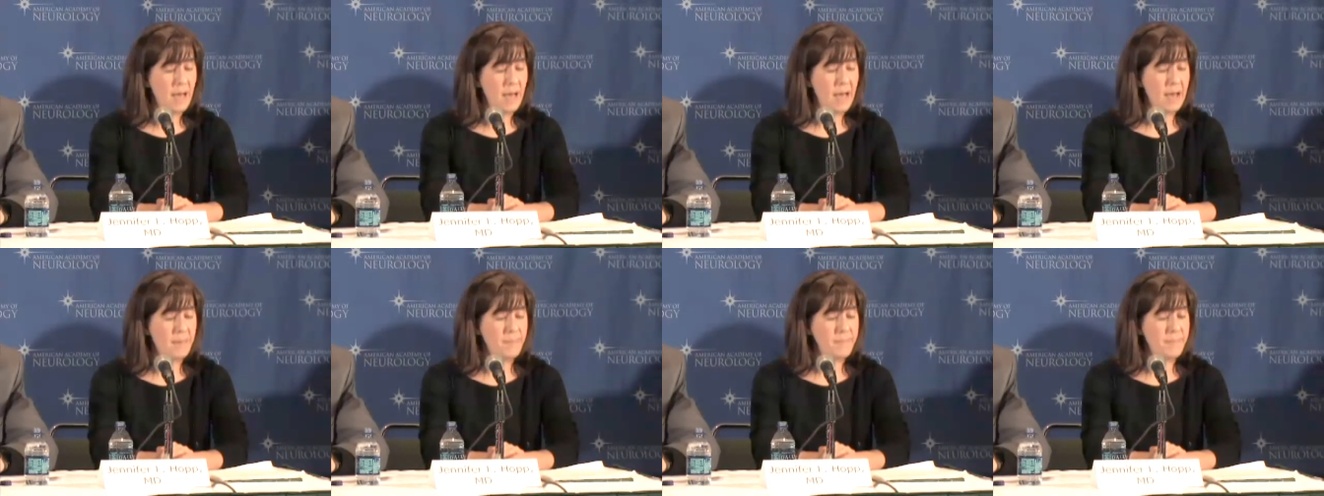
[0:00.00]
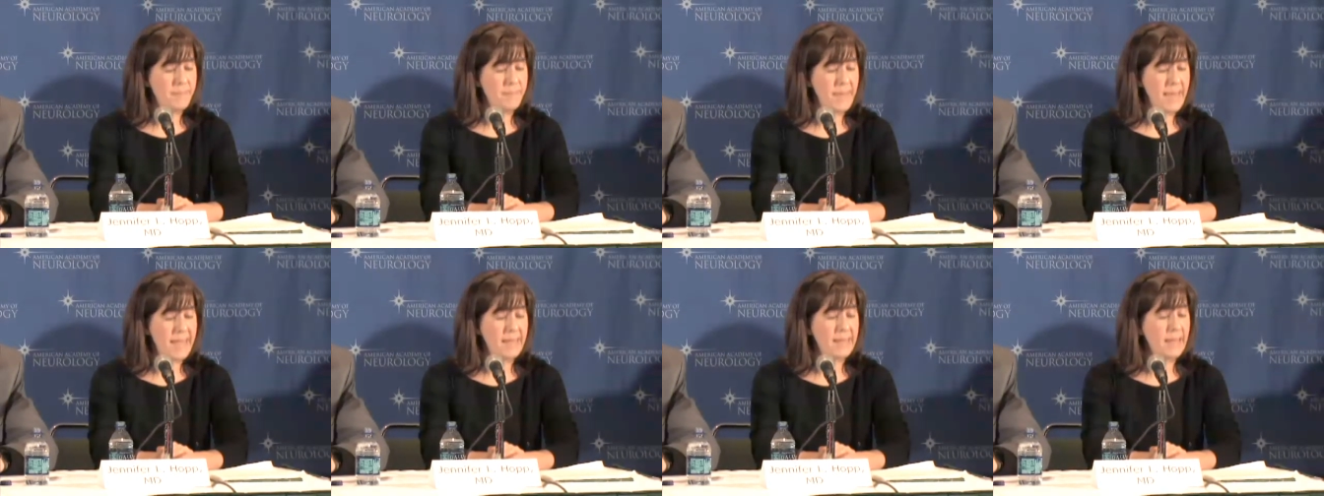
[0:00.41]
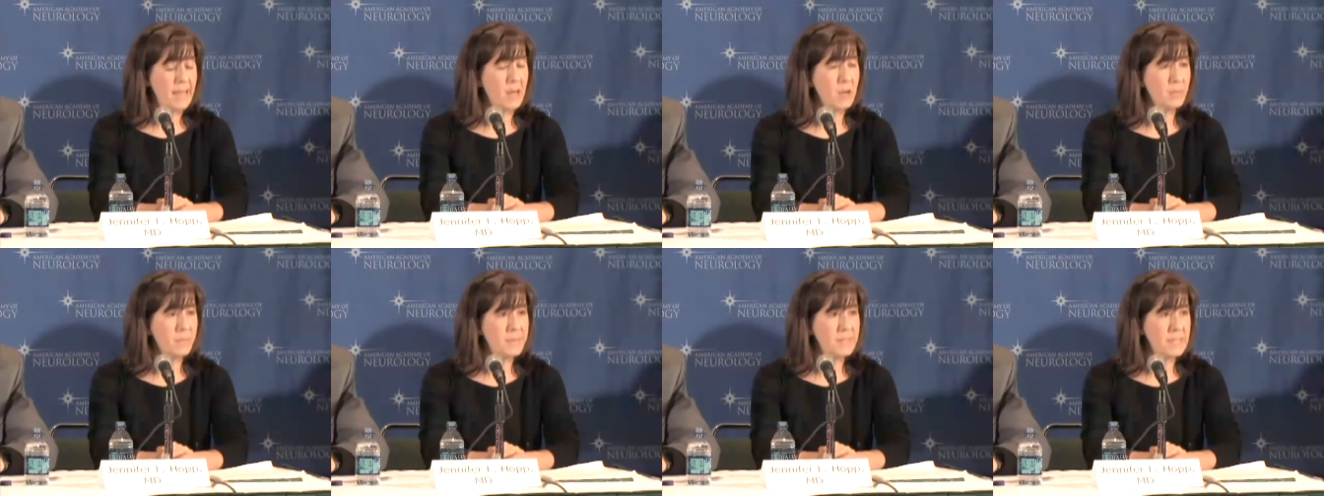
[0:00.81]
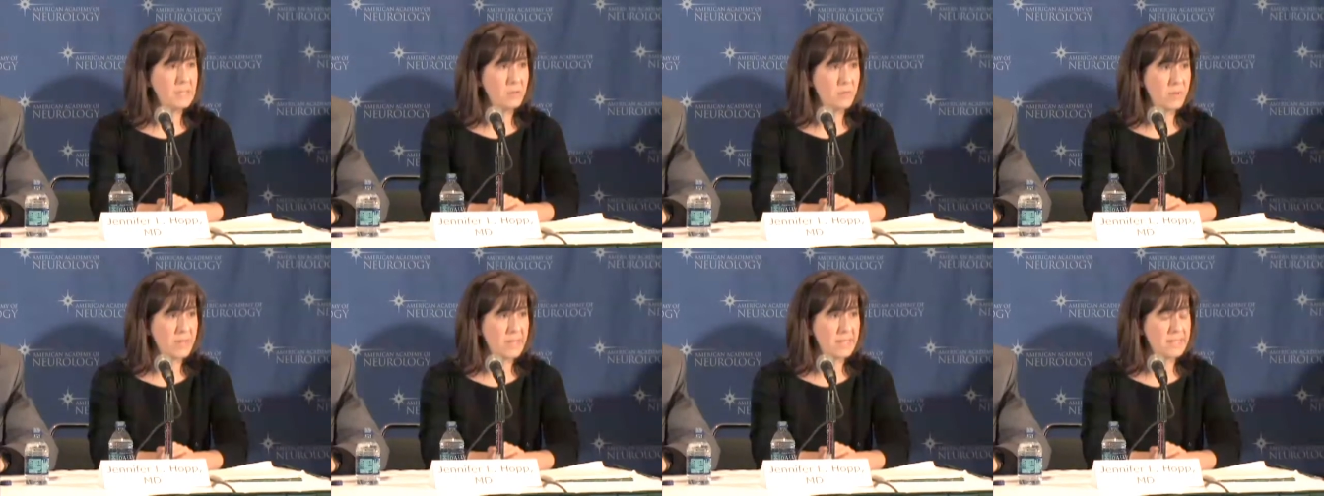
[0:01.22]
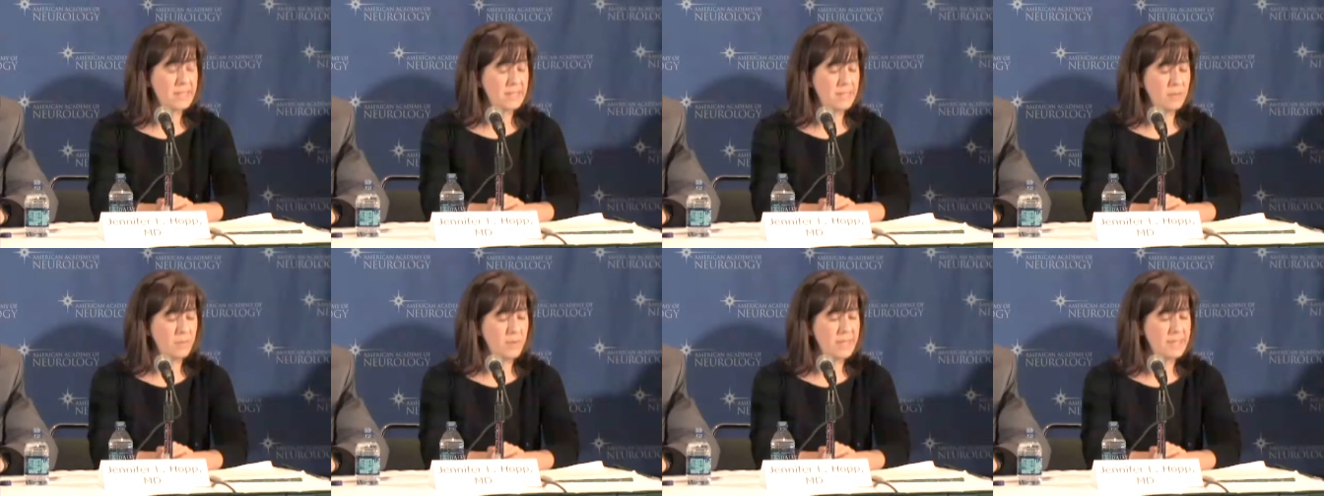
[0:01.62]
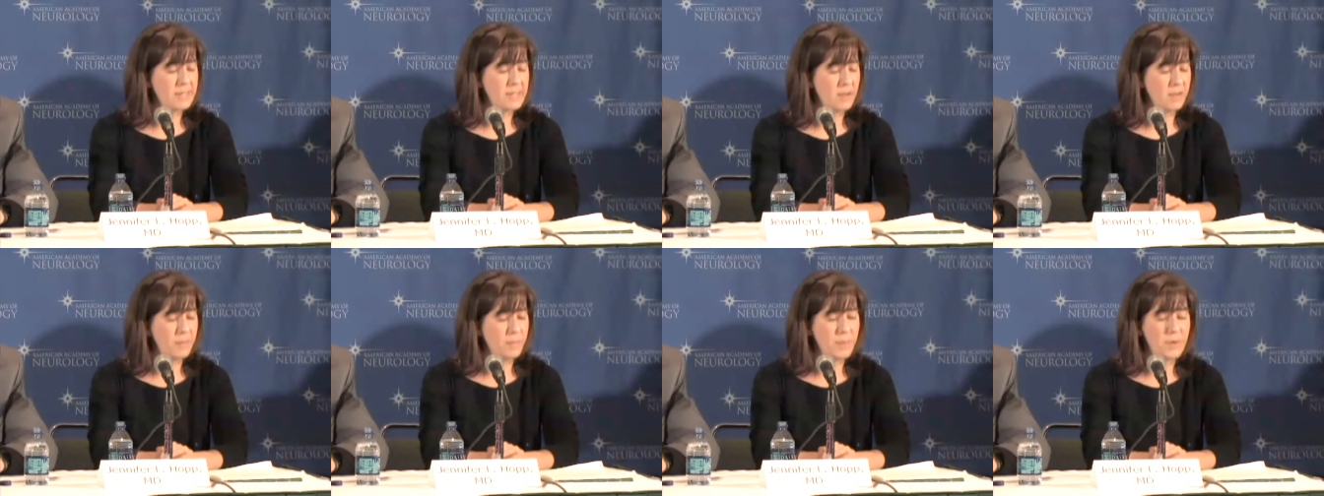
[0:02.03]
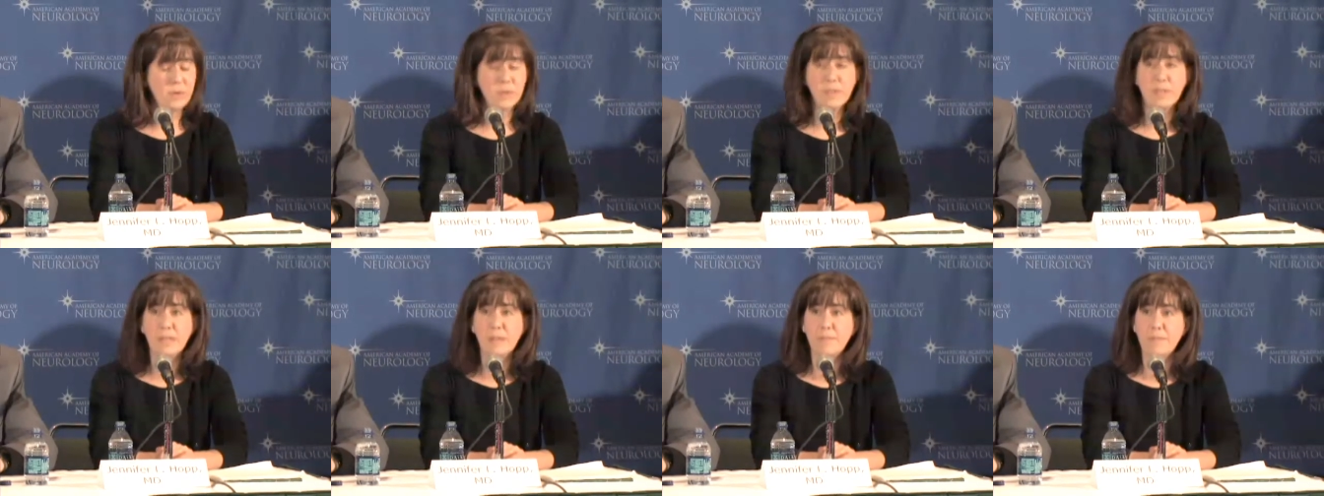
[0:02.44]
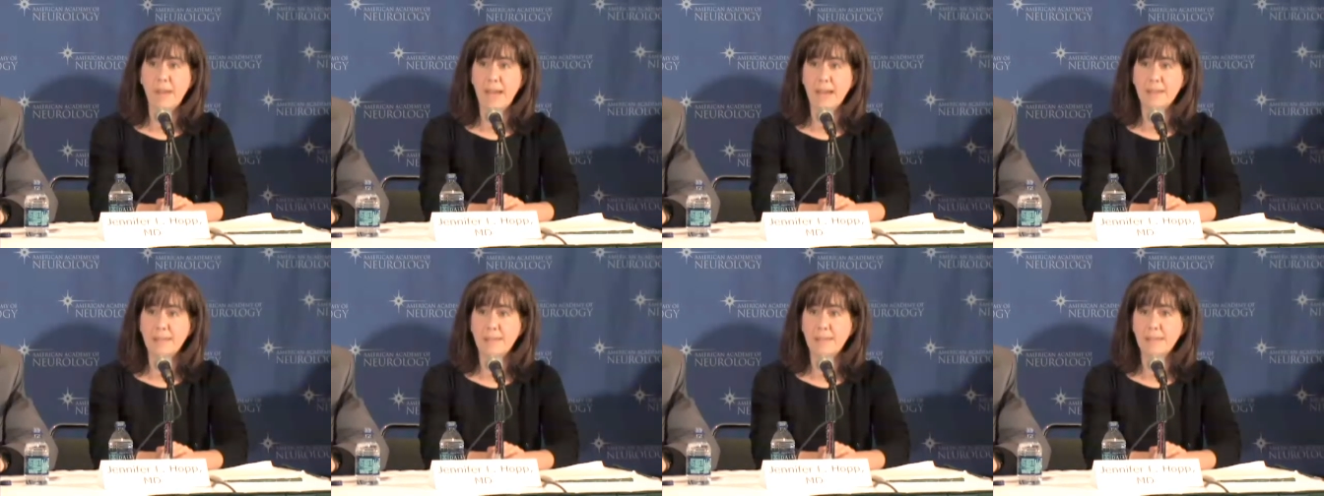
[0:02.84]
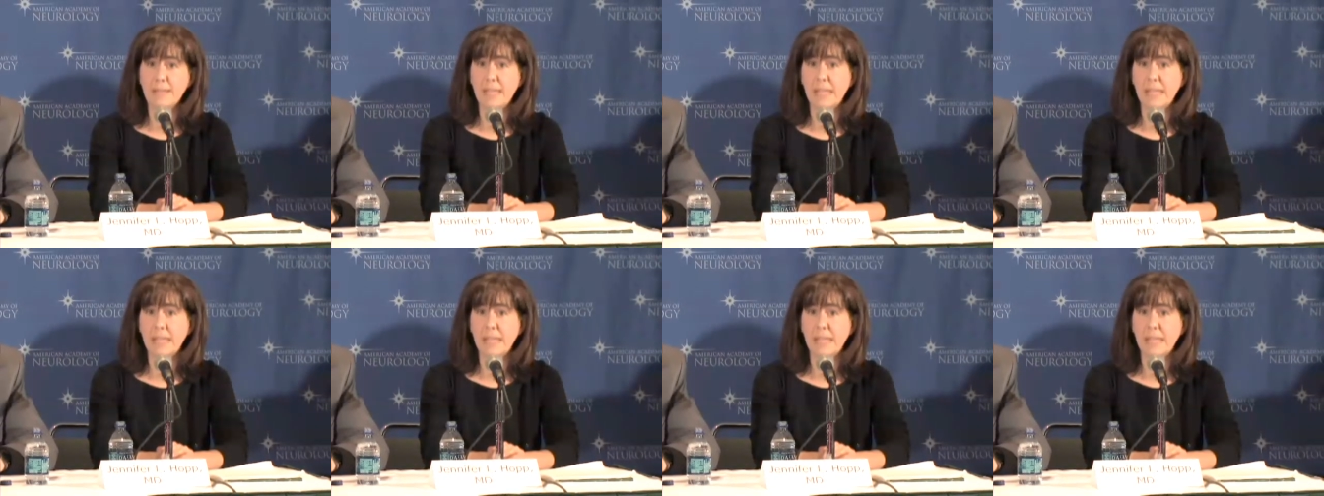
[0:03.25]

um, may help decrease the risk of birth defects